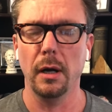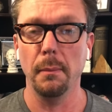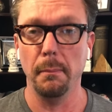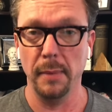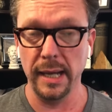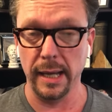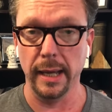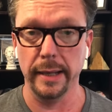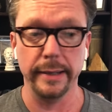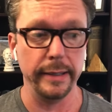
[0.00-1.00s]
a
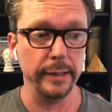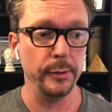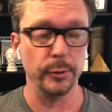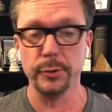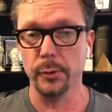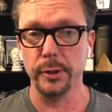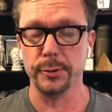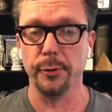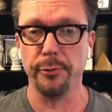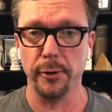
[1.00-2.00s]
man in your twenties or